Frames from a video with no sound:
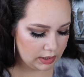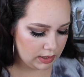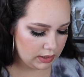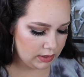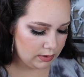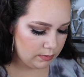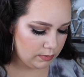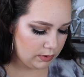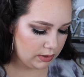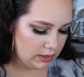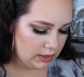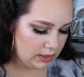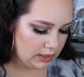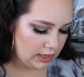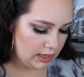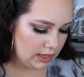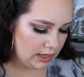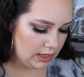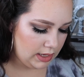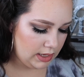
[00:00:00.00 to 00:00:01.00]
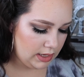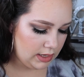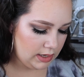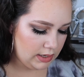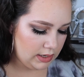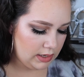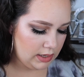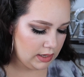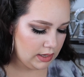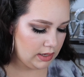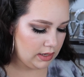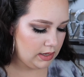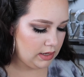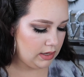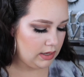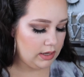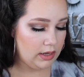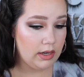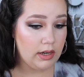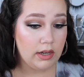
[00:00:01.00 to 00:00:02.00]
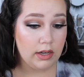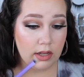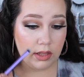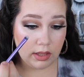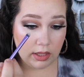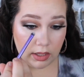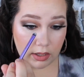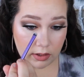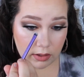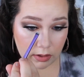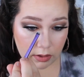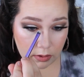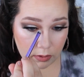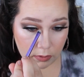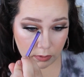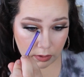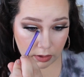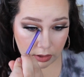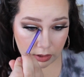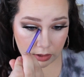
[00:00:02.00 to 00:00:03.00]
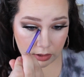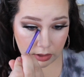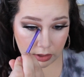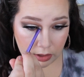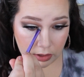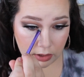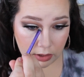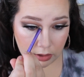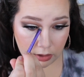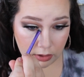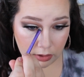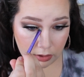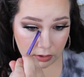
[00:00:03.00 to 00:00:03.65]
and then we're going to take it into the inner corners here.